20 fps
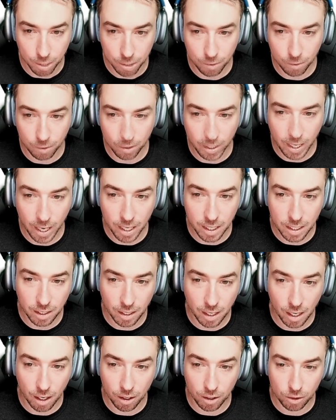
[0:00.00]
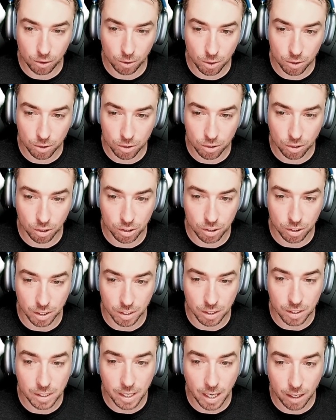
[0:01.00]
So really handy there. You can search
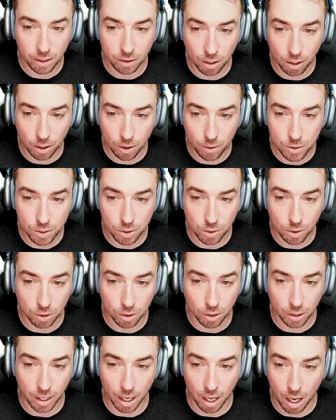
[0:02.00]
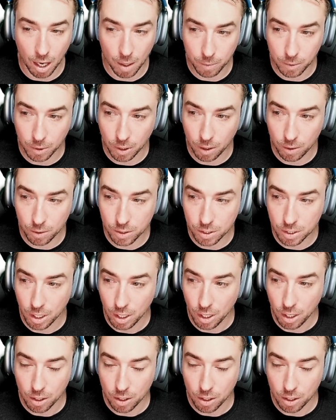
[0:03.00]
in downloads. You can look at uploads.